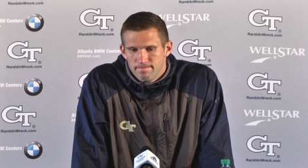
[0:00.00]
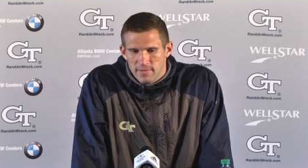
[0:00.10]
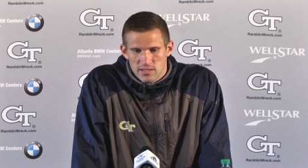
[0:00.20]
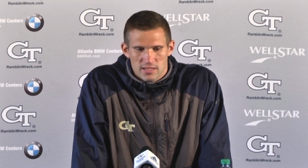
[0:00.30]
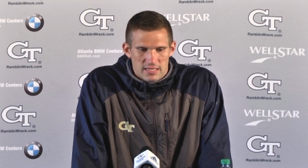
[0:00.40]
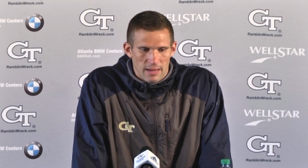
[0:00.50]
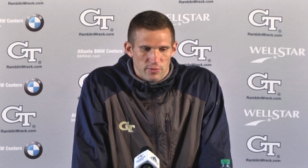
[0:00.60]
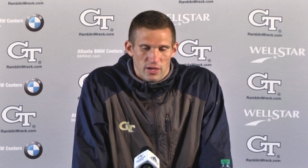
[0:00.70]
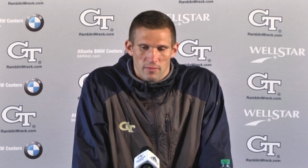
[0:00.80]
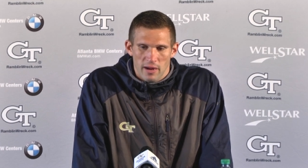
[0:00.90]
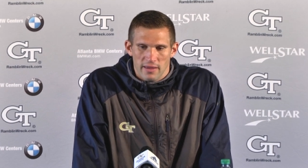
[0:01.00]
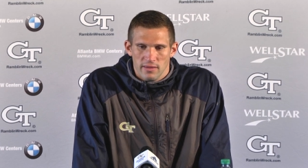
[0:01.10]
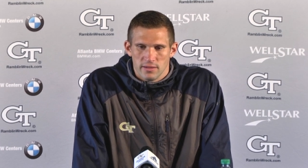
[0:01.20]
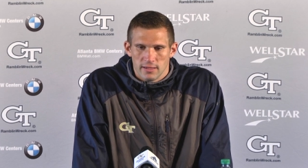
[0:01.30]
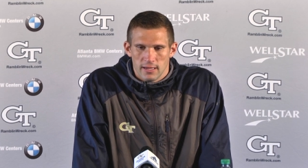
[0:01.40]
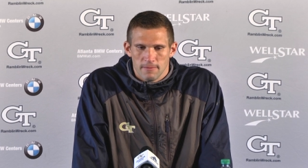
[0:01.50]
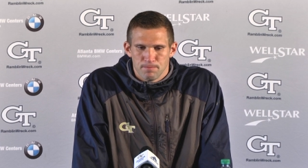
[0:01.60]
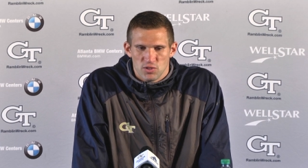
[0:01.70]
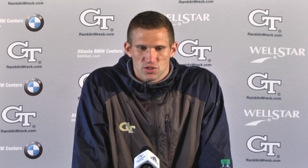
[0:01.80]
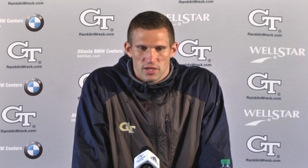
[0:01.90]
He's the type of young man that
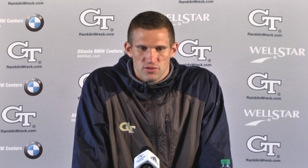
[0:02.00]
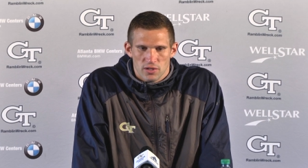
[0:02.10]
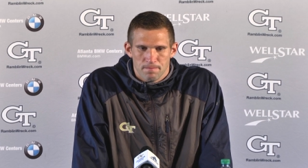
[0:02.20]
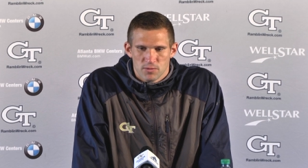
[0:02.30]
just gives you